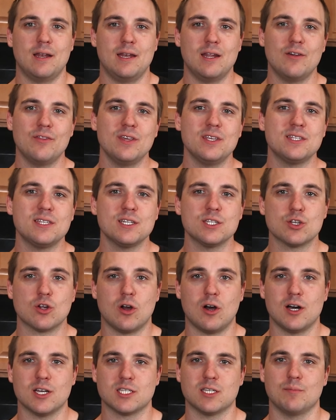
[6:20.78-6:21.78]
Now these things
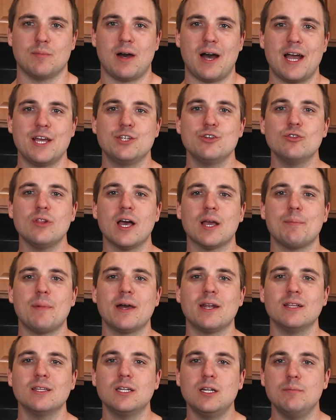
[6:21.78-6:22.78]
are awesome. I do like
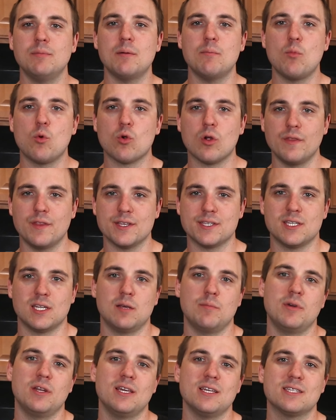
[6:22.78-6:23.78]
mine a little bit more on the
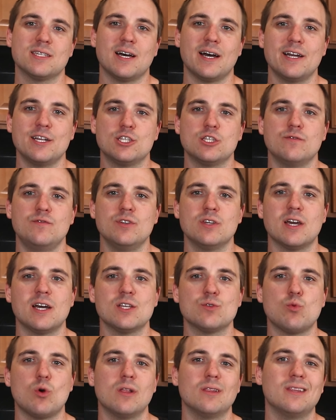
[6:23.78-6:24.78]
cinnamony side, so if you
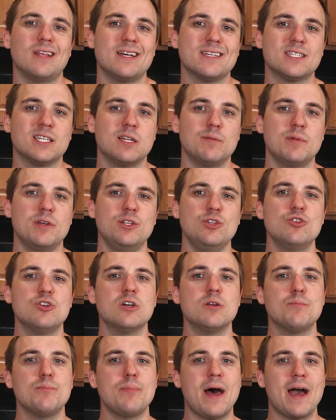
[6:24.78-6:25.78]
guys want less cinnamon, you
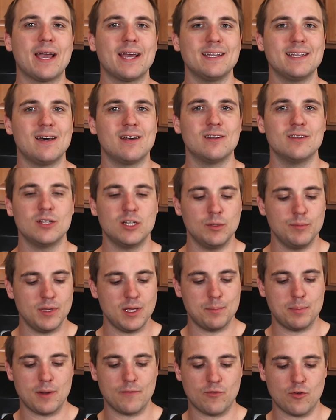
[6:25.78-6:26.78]
could back it down a little
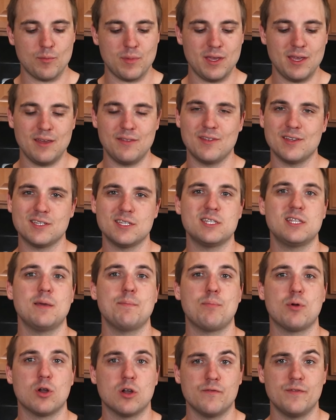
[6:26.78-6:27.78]
bit, but for me, this is
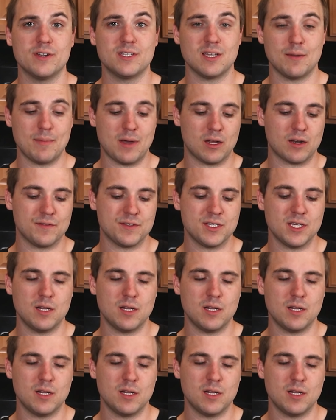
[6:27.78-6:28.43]
the perfect amount of